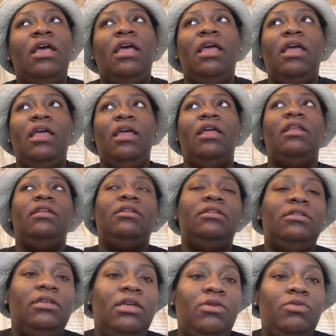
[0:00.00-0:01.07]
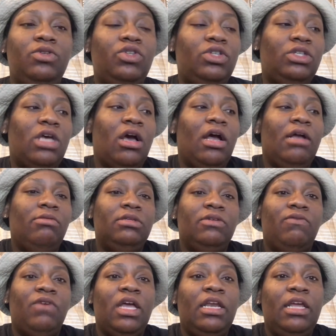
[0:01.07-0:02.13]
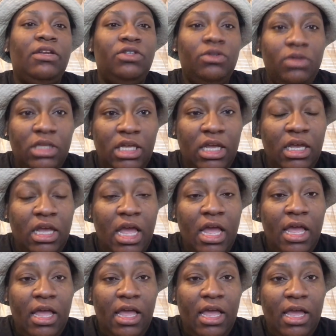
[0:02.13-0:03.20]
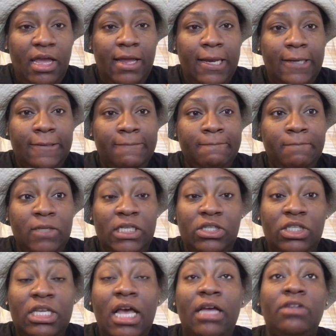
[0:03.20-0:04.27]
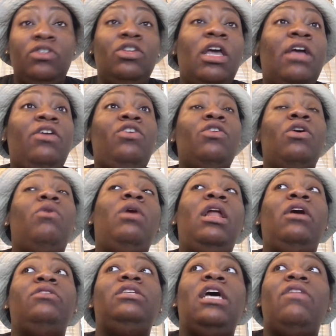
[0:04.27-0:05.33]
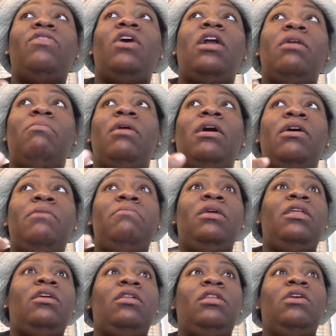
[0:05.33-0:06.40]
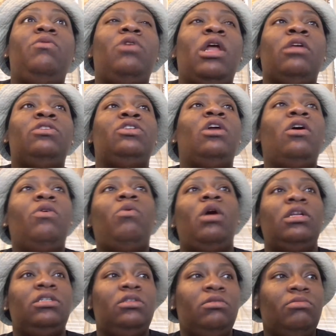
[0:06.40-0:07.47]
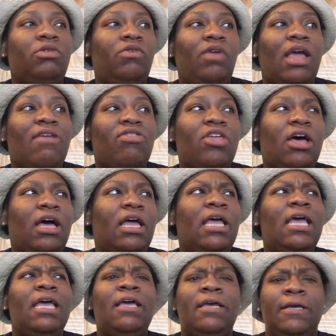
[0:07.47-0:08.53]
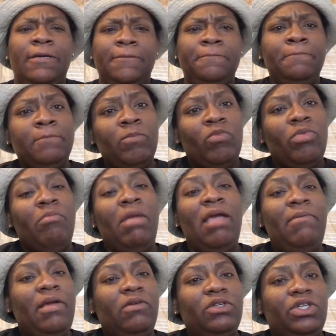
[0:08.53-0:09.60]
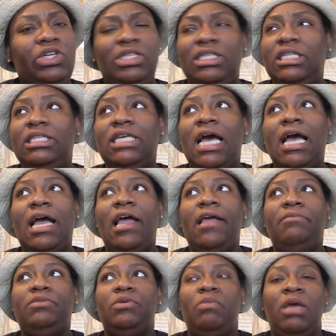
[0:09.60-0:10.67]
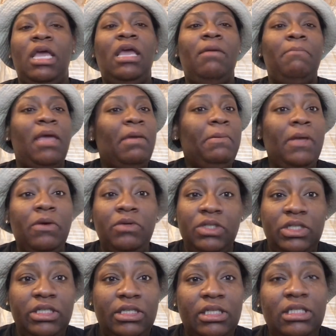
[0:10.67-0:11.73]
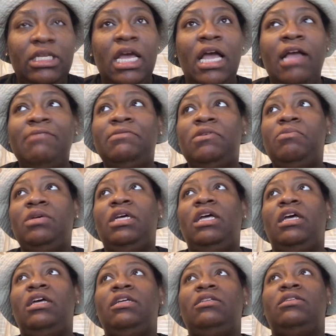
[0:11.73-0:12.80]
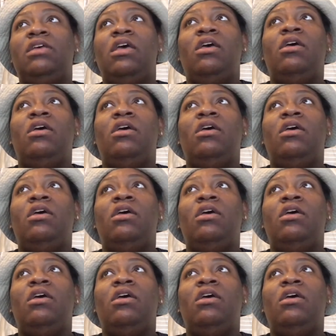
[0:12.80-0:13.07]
And it was just hard. It was a financial thing. And it sucks. Now, you know what else I thought about immediately when I started watching the movie? I thought, maybe it was just the times, man. Maybe it was just the times, because